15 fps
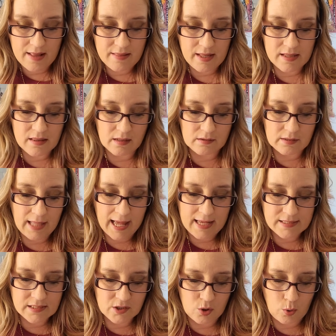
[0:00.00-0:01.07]
And then the
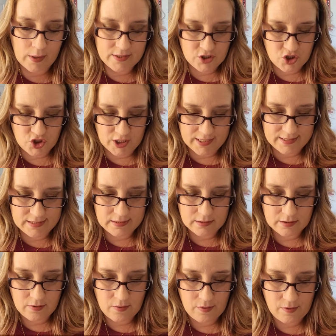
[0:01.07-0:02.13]
last
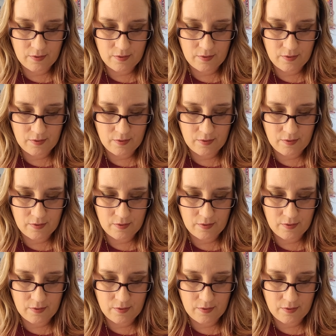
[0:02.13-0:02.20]
question